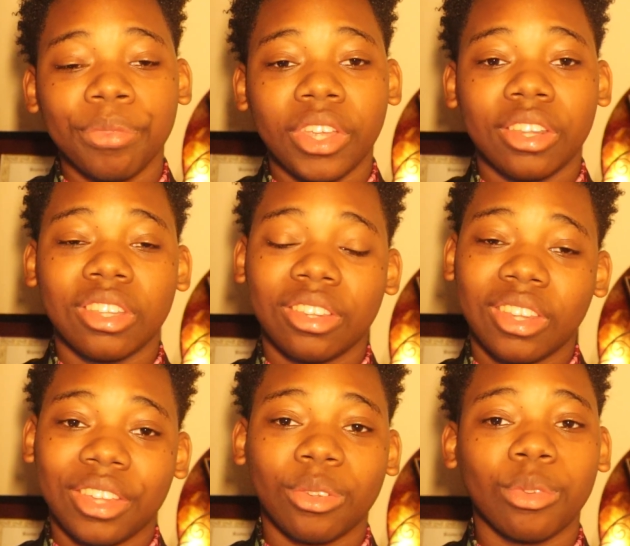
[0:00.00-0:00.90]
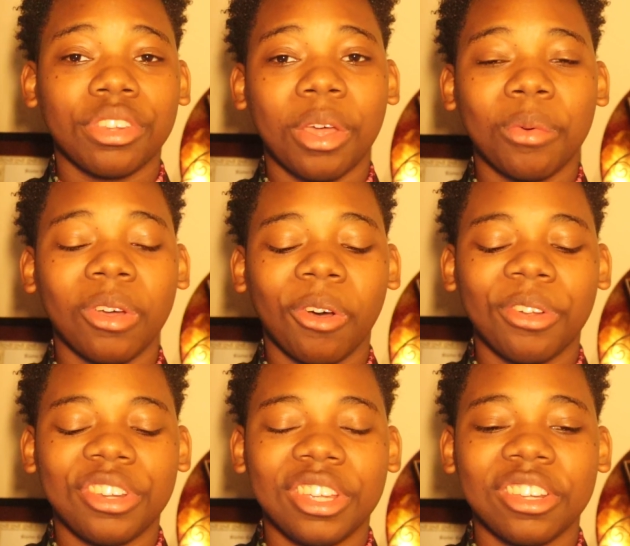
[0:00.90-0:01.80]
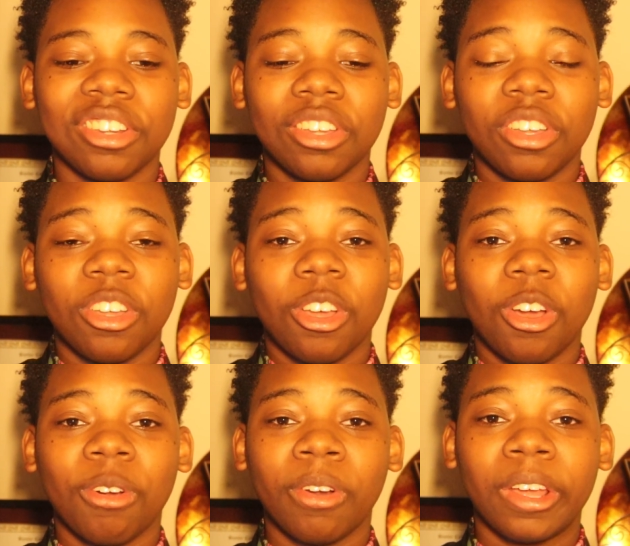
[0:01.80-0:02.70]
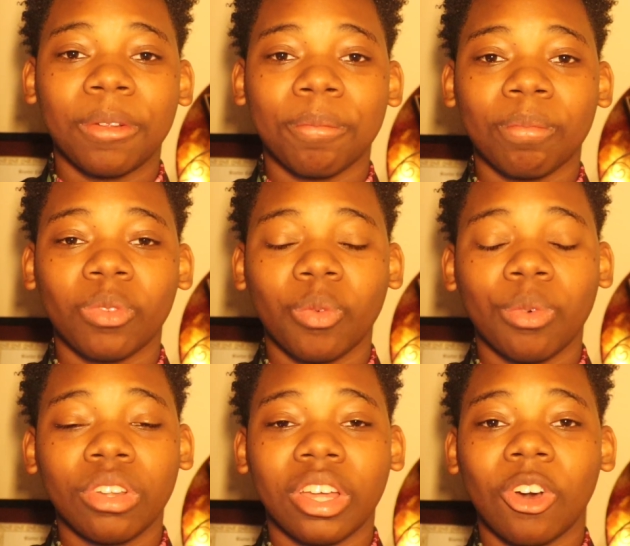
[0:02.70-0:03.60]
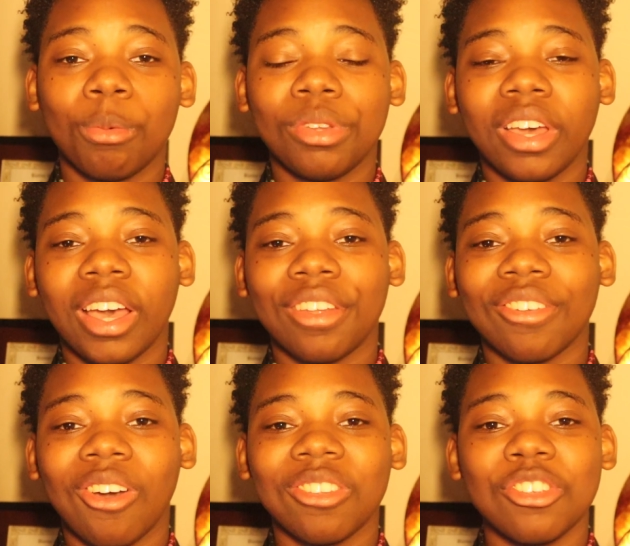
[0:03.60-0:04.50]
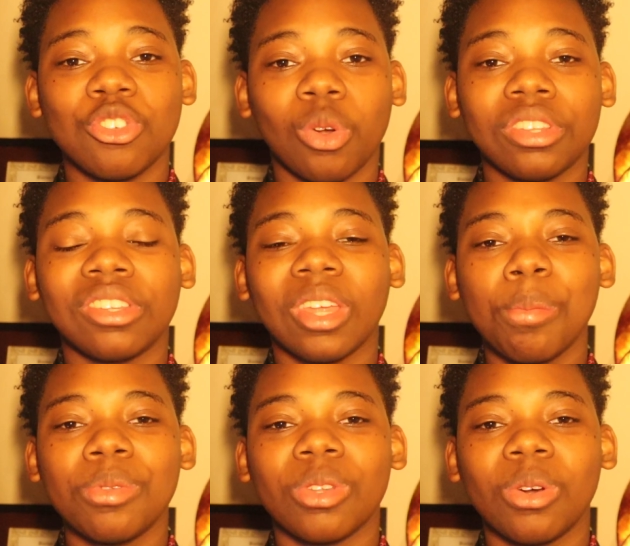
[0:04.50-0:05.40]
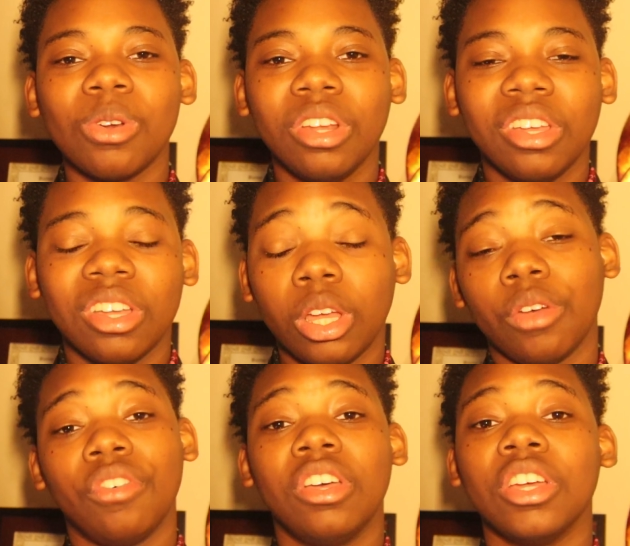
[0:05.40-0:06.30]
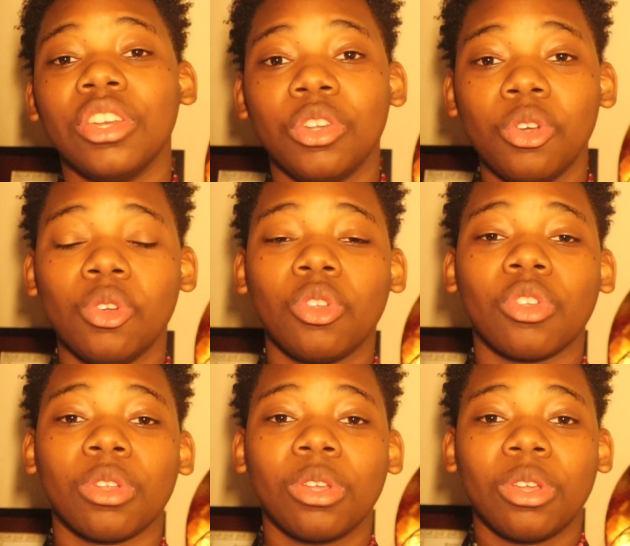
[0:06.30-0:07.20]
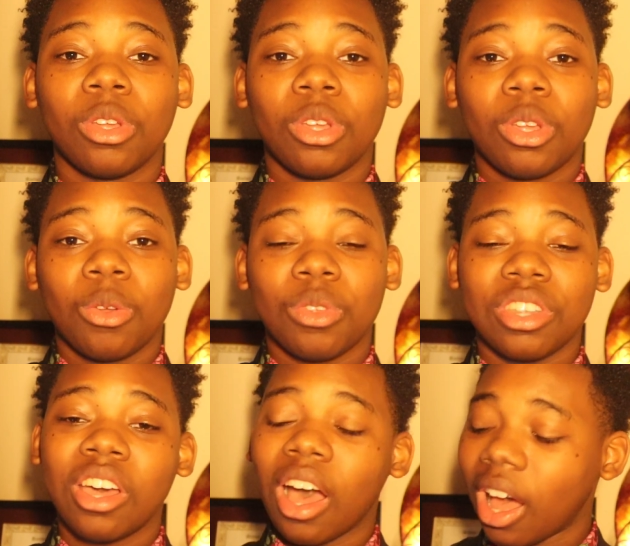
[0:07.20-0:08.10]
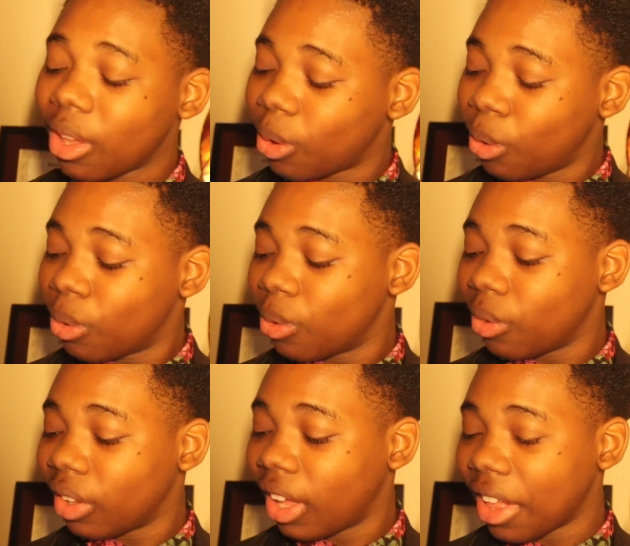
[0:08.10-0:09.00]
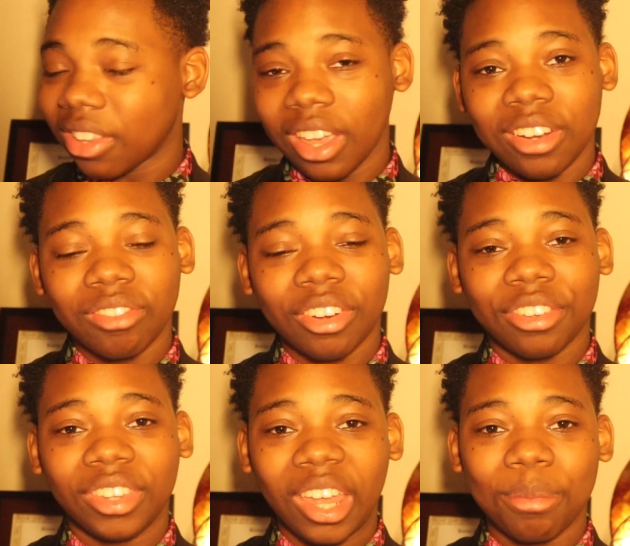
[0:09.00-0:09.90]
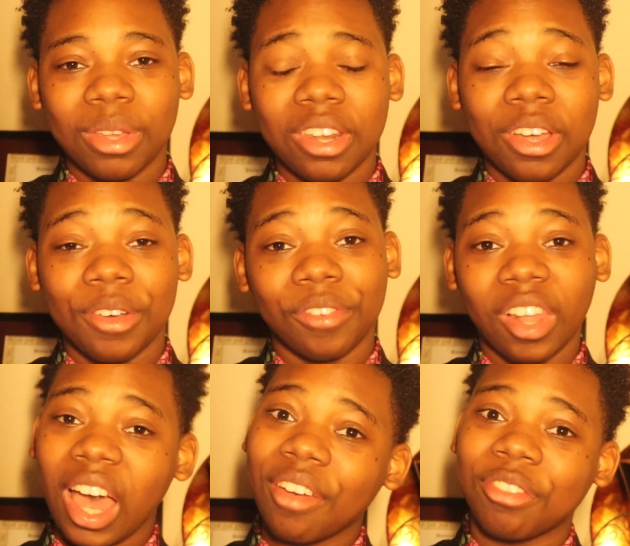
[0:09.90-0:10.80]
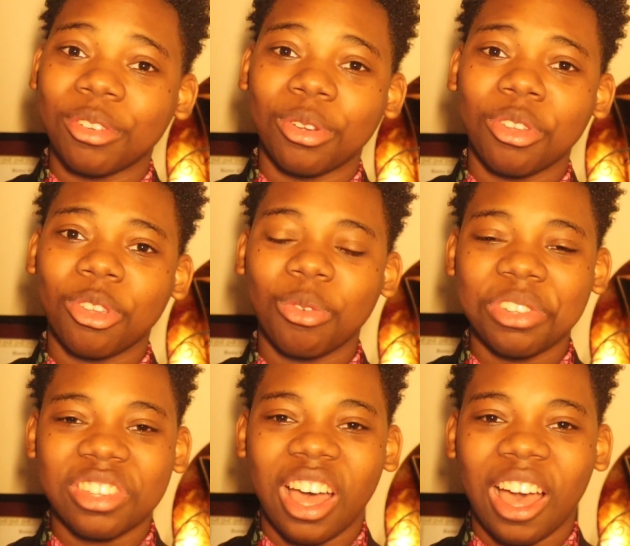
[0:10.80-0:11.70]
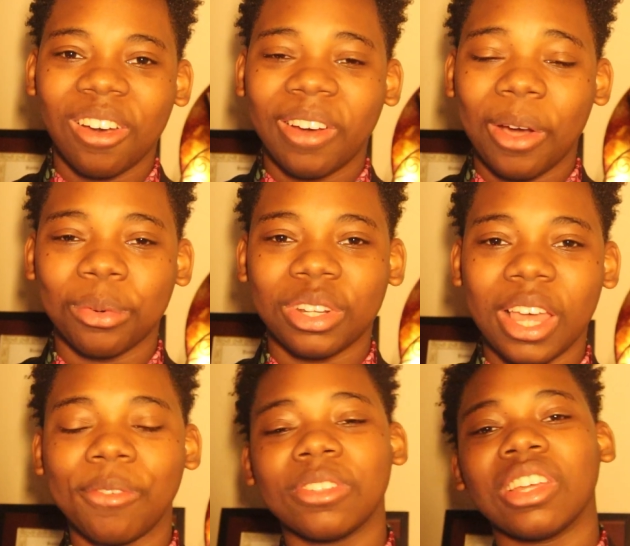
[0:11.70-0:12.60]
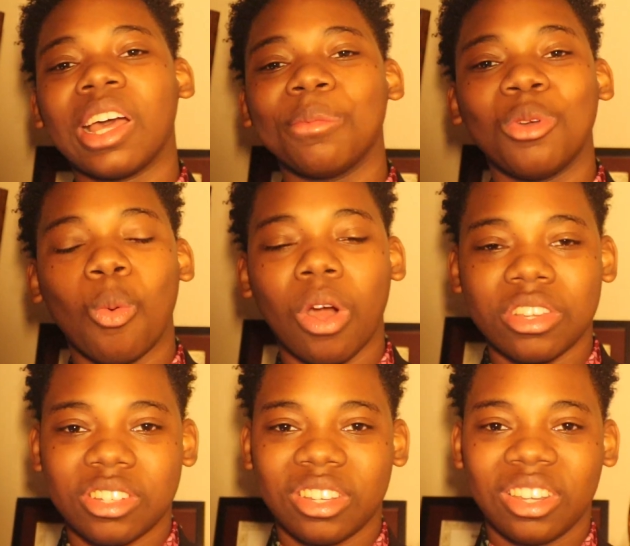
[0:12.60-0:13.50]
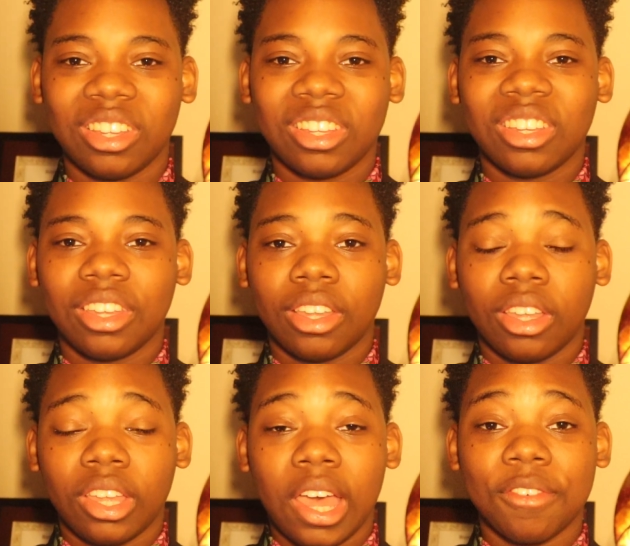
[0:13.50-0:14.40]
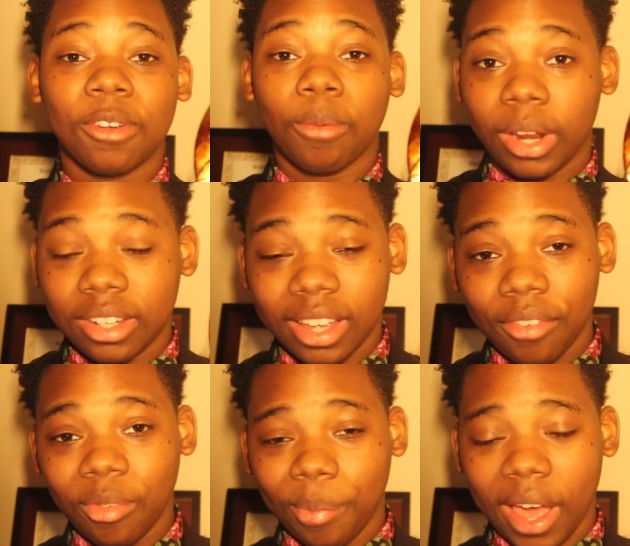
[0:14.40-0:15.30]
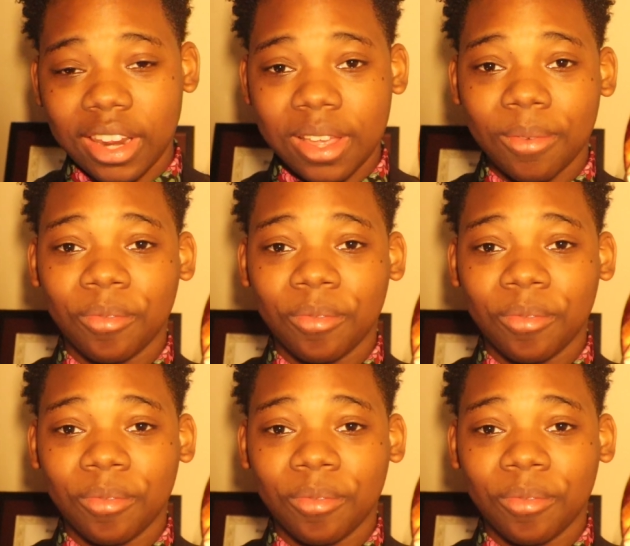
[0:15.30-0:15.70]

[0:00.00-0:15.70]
I think that's something that we all need. Alright, well, I hope you guys all enjoyed this episode of Good News with Kyle at the end of our segment of Live News with Kyle at whatever time you watch it. Have a great day, everybody.